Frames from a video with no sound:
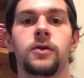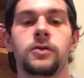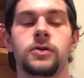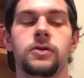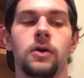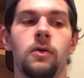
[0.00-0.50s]

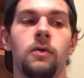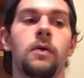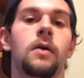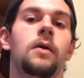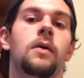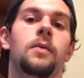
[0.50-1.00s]
So
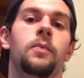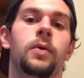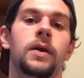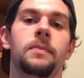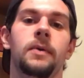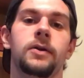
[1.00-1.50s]

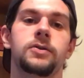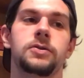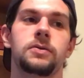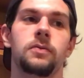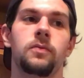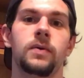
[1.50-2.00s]
pretty much